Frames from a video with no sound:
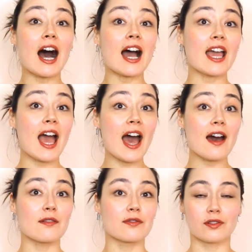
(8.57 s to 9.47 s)
I
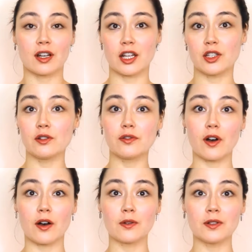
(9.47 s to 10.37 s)
have a new
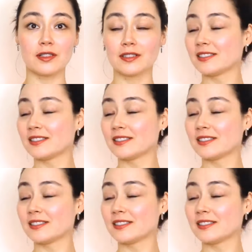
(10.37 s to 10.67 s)
phone.